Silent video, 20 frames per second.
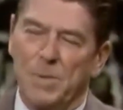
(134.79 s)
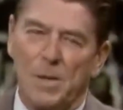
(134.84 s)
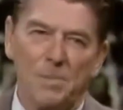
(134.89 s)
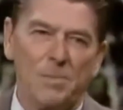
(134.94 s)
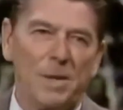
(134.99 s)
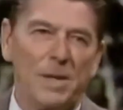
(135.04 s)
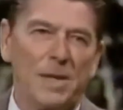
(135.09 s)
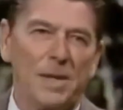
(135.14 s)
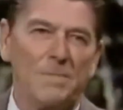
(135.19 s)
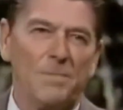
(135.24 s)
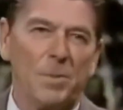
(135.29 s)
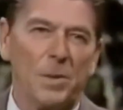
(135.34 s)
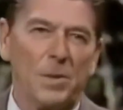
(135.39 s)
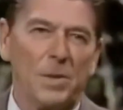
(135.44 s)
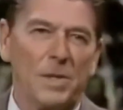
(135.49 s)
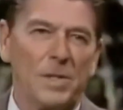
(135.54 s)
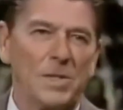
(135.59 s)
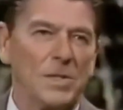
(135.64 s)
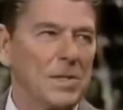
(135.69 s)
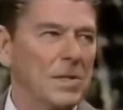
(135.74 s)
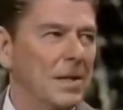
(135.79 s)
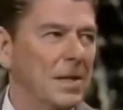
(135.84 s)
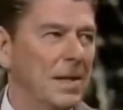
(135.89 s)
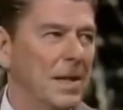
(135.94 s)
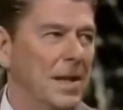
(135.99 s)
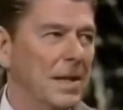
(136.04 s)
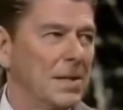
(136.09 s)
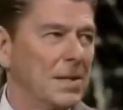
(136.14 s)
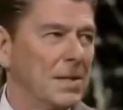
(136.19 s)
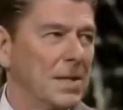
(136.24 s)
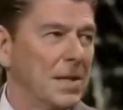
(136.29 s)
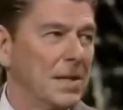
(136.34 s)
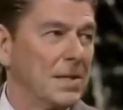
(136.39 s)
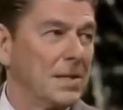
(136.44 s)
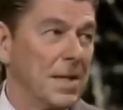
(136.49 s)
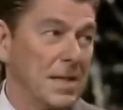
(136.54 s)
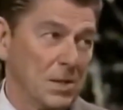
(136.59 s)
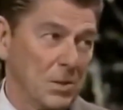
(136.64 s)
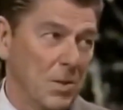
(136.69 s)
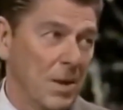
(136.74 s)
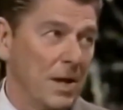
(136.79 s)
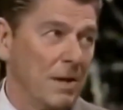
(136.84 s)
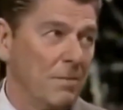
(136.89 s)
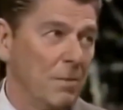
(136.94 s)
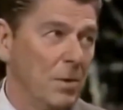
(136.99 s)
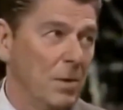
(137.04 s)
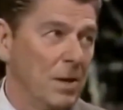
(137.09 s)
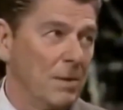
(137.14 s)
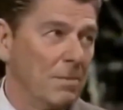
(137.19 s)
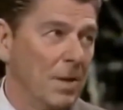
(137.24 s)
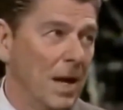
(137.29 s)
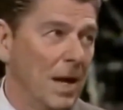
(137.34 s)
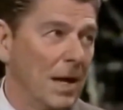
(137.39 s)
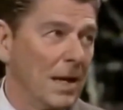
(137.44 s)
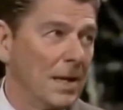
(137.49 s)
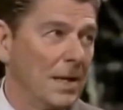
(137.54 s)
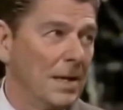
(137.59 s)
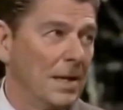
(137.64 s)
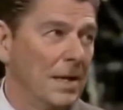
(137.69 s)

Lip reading: public employees in the United States. That's quite a voting bloc.